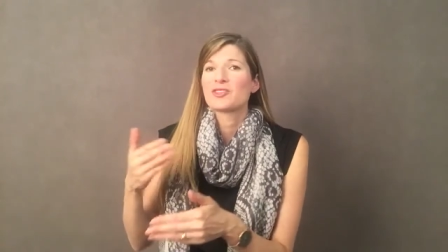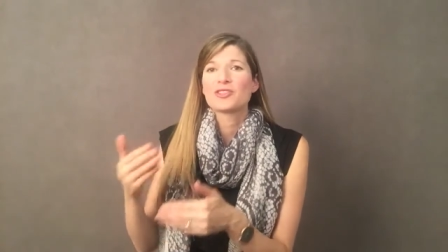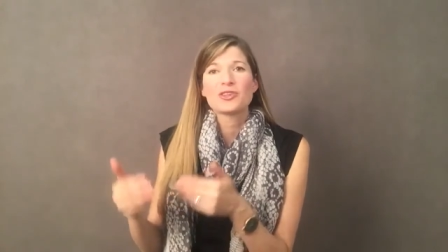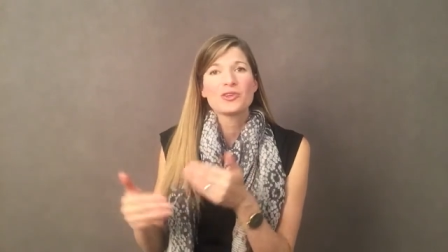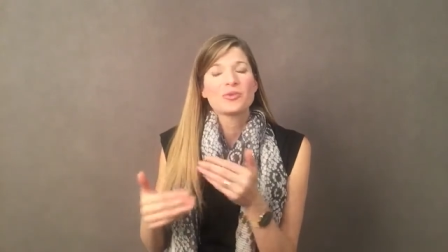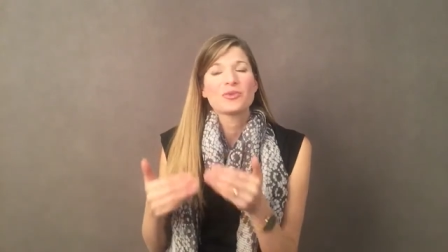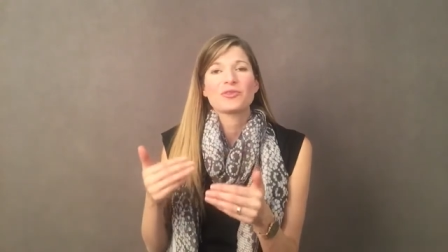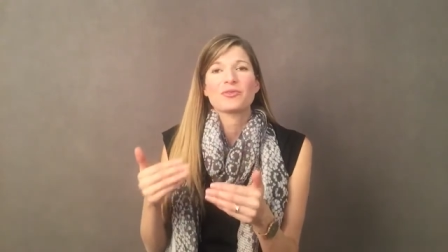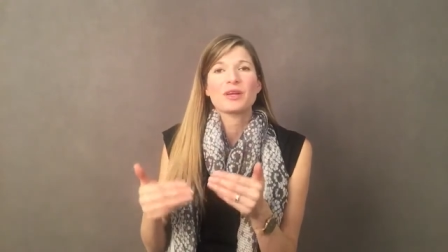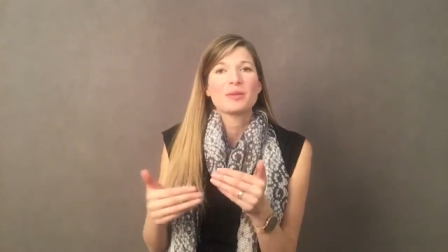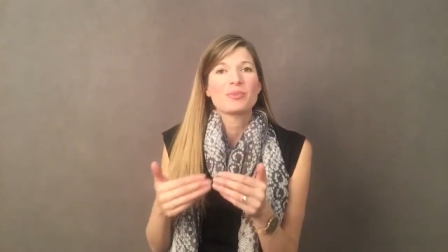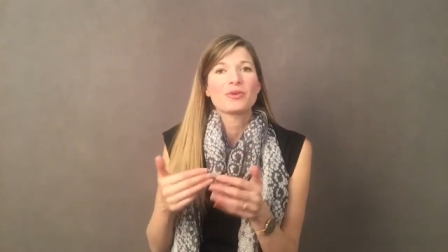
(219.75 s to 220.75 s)
2 or
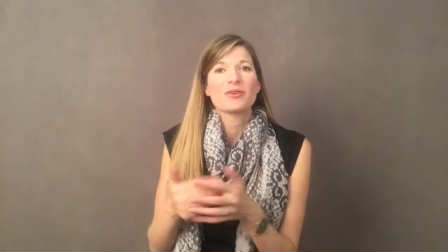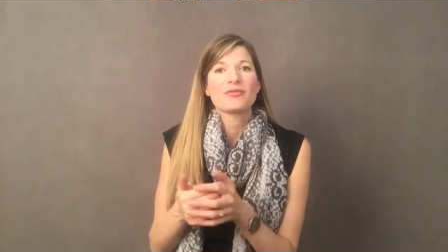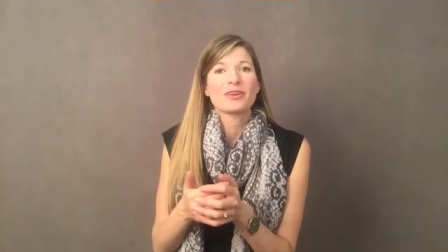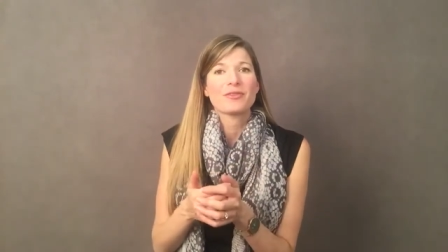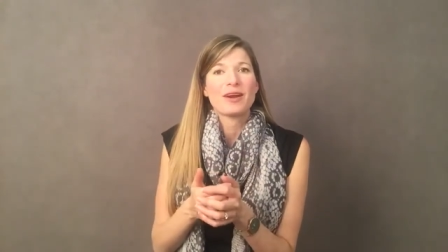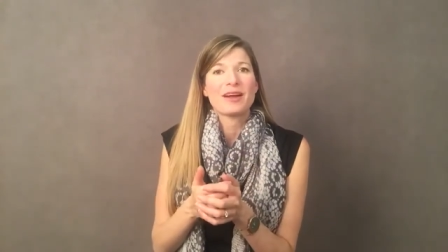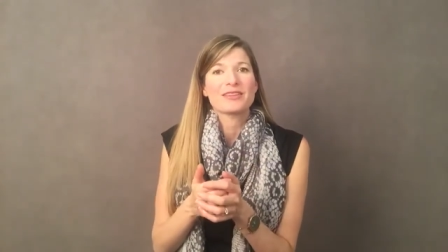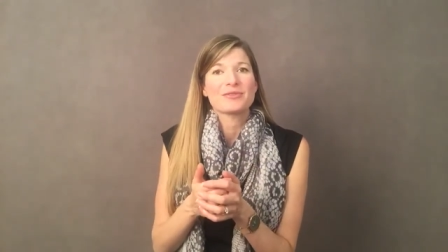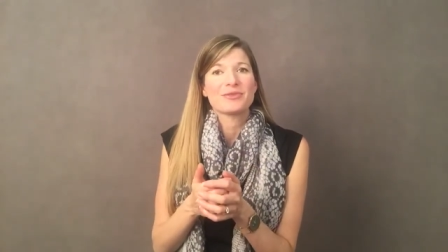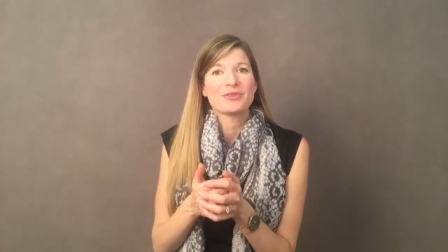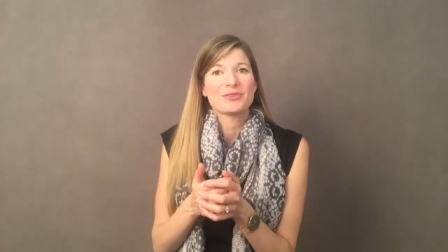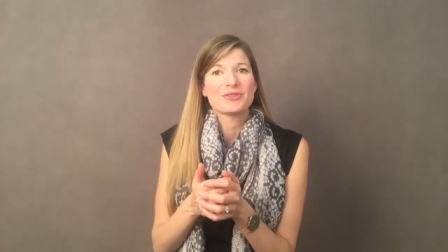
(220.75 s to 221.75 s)
3 proofing rounds
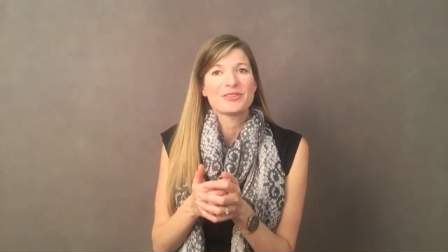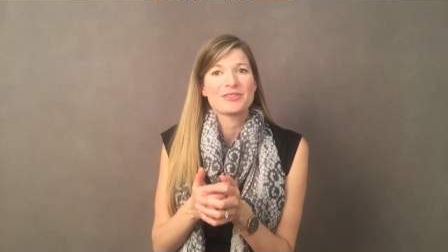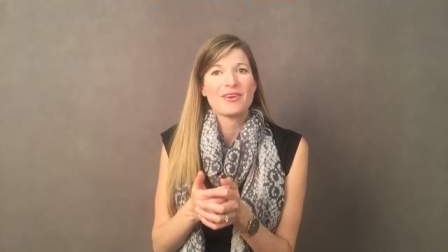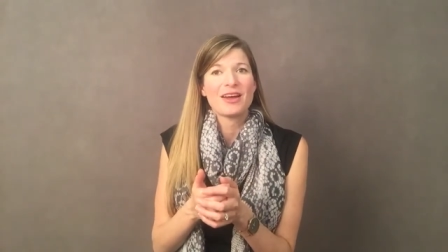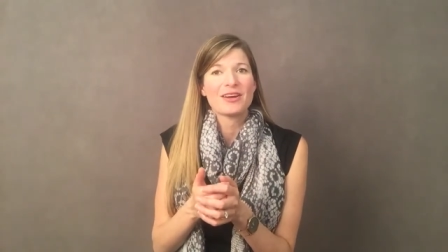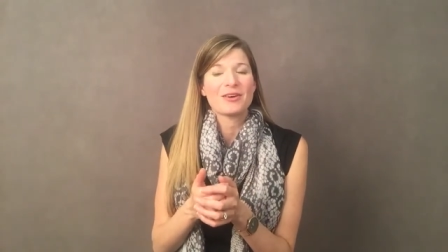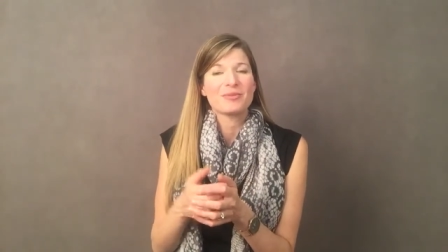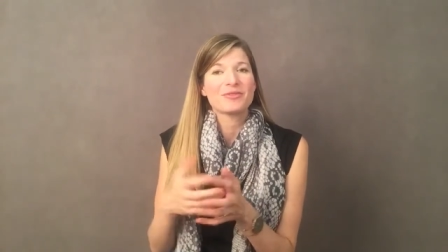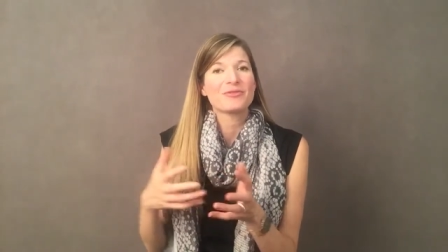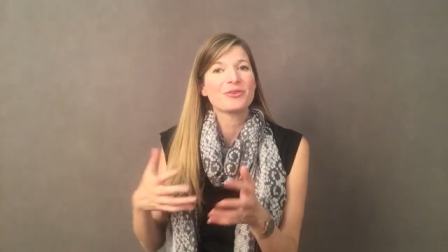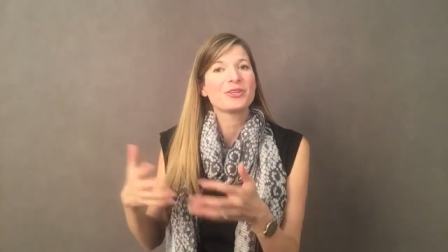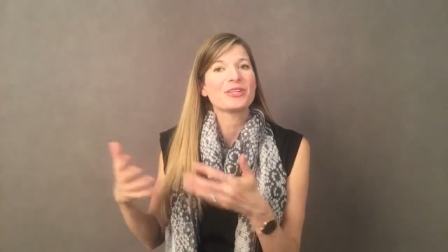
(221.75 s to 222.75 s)
with your designer
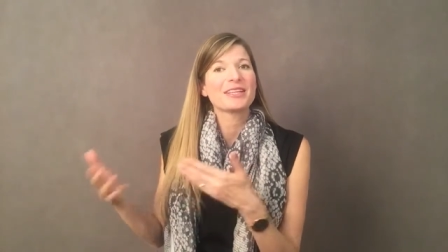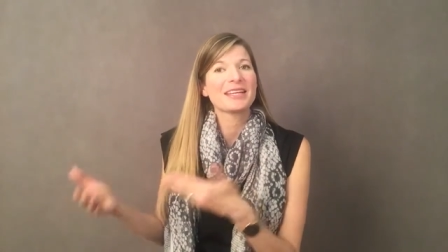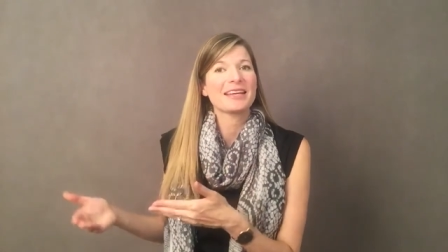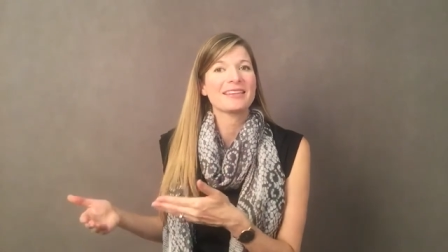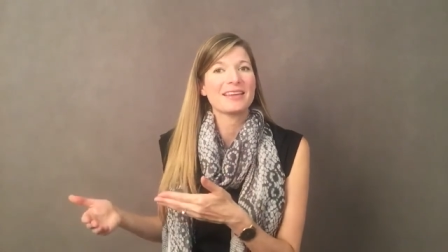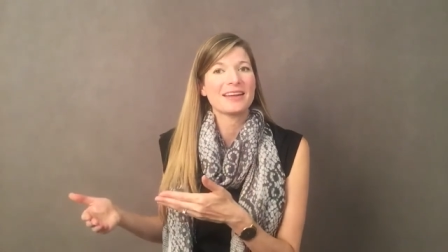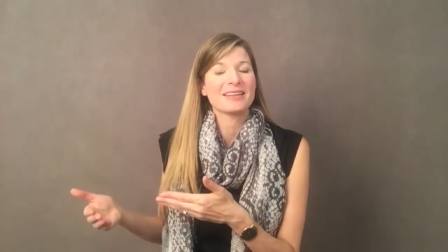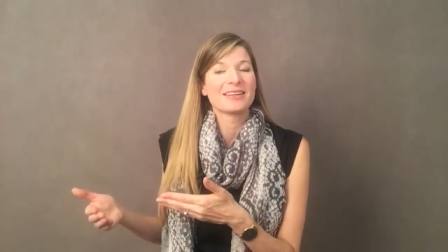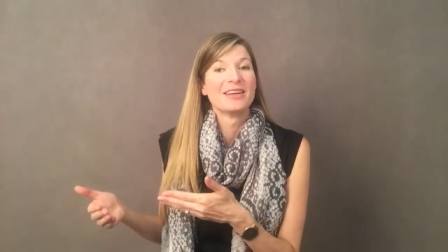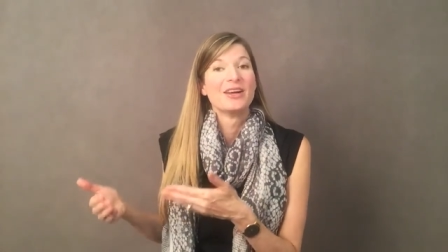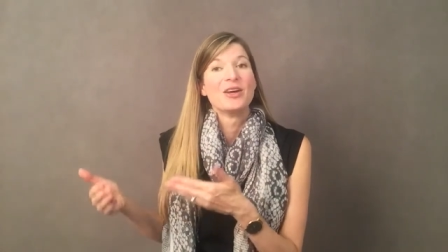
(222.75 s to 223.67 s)
before you can get that